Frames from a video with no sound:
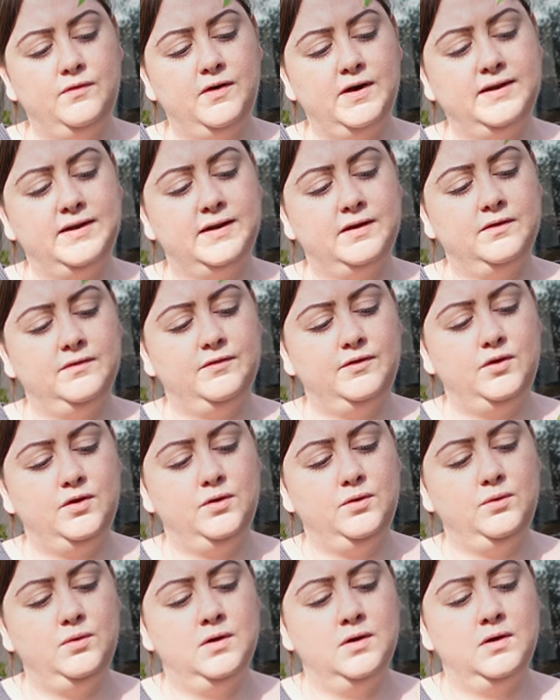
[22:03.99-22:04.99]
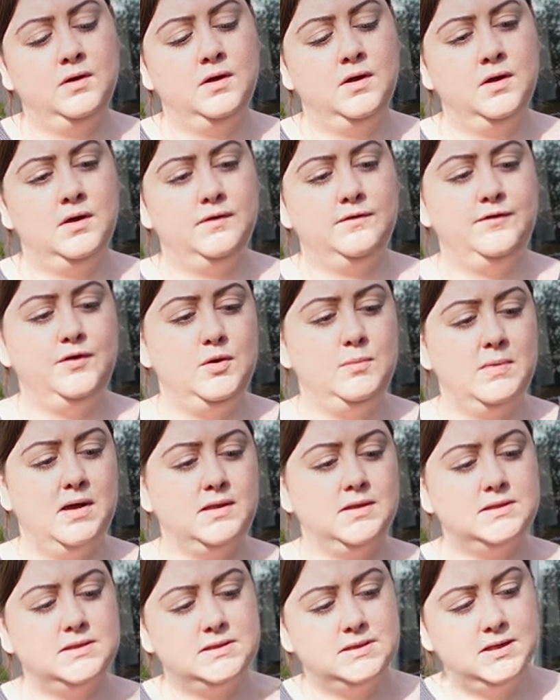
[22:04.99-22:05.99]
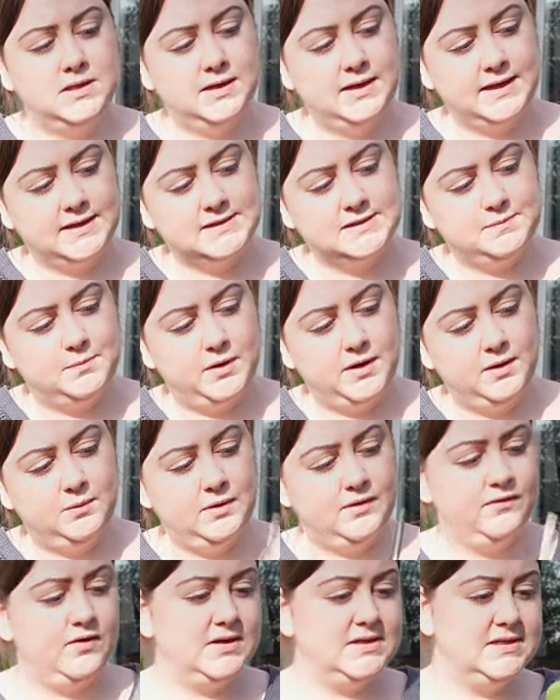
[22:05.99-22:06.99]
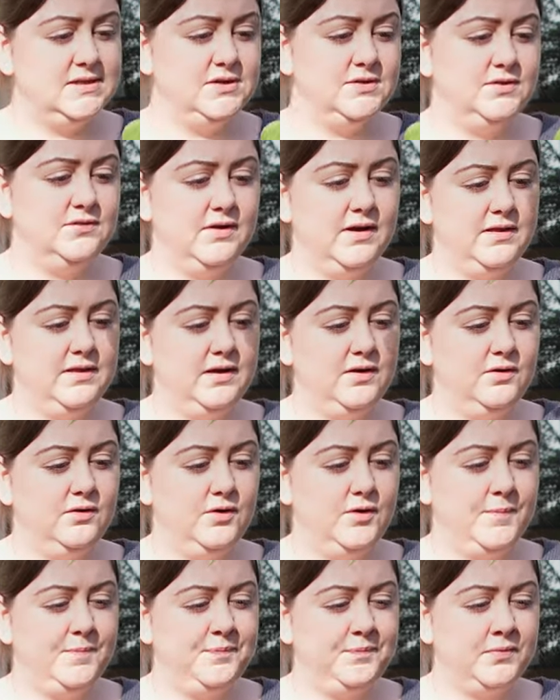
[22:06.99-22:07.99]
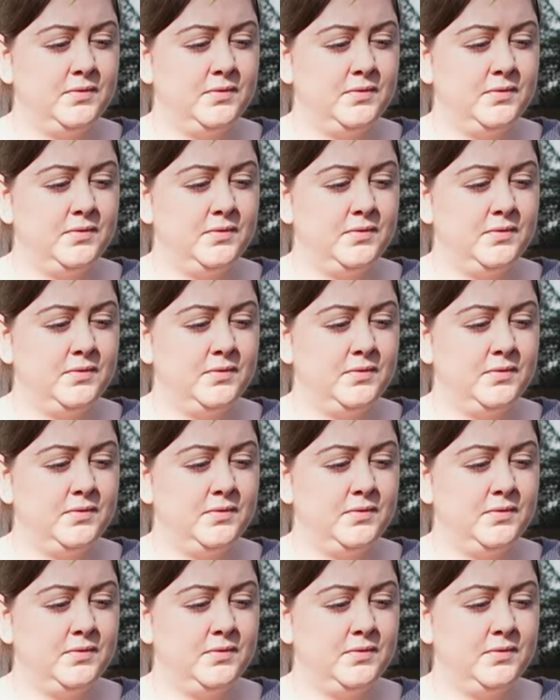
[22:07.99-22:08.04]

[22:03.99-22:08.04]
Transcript: find out in a few few months next spring whether I did do the right thing or not.